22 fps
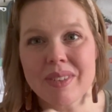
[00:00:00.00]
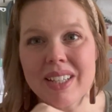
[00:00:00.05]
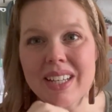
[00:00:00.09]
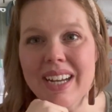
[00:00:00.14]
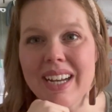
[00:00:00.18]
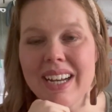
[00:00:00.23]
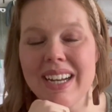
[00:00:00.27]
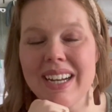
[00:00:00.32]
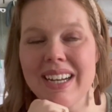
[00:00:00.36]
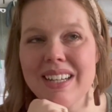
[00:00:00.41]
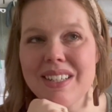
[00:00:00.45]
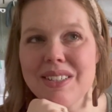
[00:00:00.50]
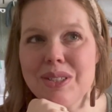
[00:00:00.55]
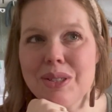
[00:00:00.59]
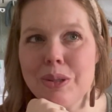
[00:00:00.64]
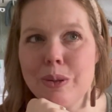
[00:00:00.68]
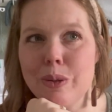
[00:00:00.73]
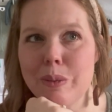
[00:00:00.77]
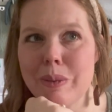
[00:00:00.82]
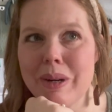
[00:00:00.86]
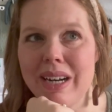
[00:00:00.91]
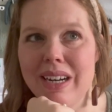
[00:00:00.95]
to
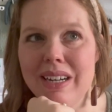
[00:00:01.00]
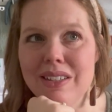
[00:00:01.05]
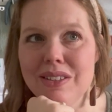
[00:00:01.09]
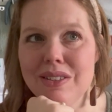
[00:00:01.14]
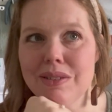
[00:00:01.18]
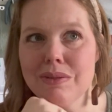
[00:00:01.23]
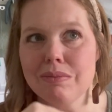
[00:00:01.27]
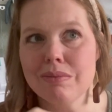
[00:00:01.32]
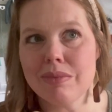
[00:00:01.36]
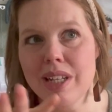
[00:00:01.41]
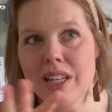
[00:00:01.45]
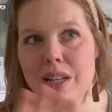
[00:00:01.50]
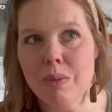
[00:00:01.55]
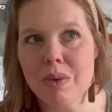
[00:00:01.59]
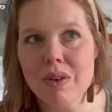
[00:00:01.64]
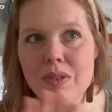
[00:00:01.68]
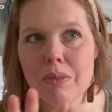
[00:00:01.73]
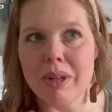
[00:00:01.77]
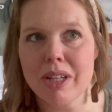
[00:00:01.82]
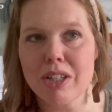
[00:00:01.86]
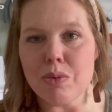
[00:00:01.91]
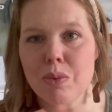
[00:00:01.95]
about anywhere
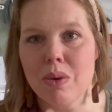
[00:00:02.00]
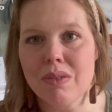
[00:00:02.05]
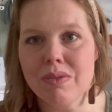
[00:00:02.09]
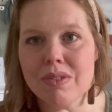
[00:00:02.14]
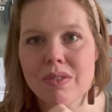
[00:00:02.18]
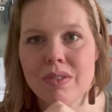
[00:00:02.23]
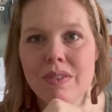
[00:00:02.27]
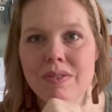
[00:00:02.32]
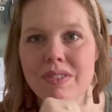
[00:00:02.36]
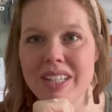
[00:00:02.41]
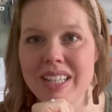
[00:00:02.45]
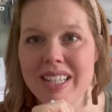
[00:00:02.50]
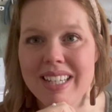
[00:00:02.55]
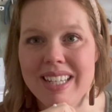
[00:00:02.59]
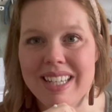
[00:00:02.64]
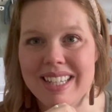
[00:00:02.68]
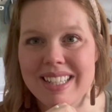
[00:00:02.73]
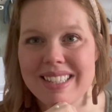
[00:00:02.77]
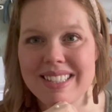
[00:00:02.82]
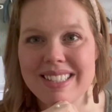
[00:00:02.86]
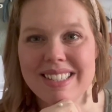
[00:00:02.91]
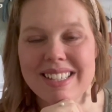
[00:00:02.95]
from like 12 to 15
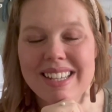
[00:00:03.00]
kids.